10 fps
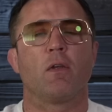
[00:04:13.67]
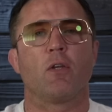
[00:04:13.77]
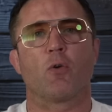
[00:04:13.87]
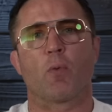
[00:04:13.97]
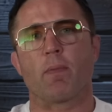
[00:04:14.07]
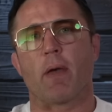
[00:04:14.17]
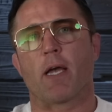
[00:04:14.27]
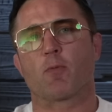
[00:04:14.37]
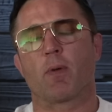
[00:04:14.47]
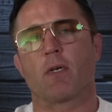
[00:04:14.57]
your
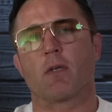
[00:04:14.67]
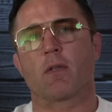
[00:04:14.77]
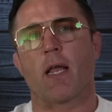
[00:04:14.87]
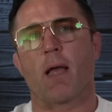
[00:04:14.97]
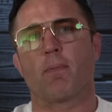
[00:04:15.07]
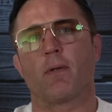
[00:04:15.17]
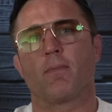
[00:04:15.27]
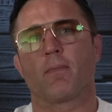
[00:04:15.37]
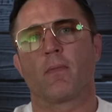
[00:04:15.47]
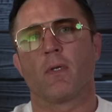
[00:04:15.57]
rematch? But it doesn't happen.
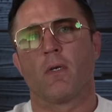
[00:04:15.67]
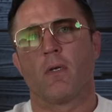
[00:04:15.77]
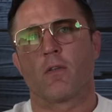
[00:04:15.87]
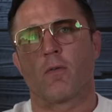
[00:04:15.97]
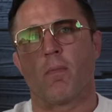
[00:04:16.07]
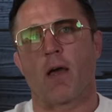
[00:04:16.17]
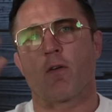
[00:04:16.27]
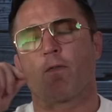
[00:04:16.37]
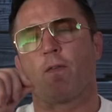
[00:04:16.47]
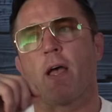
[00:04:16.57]
As a matter
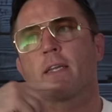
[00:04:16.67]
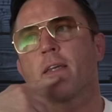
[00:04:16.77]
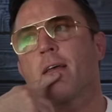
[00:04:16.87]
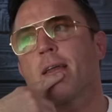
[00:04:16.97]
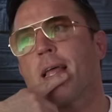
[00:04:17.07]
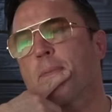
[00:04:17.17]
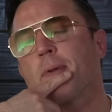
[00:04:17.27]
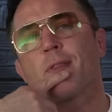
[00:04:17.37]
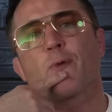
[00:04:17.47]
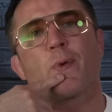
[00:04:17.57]
of fact, it doesn't
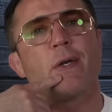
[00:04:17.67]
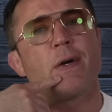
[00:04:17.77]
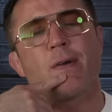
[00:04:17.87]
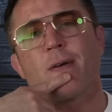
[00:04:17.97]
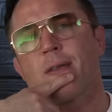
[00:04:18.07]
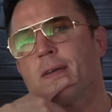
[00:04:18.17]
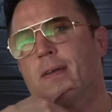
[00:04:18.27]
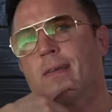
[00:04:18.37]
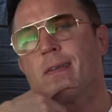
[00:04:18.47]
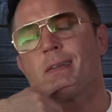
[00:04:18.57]
happen at 300.
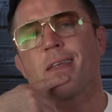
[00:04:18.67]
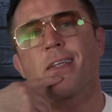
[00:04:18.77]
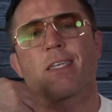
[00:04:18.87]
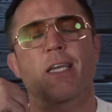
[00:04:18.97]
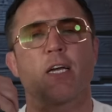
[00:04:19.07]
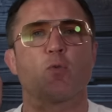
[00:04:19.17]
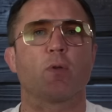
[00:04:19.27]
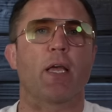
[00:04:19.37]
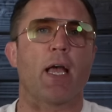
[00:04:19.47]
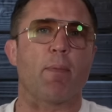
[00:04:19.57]
Doesn't get
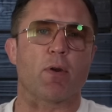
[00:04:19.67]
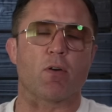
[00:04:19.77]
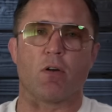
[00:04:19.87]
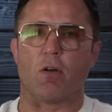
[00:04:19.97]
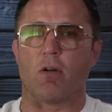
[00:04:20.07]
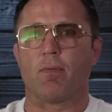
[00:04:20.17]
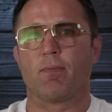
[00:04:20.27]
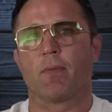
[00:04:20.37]
scheduled to happen at all.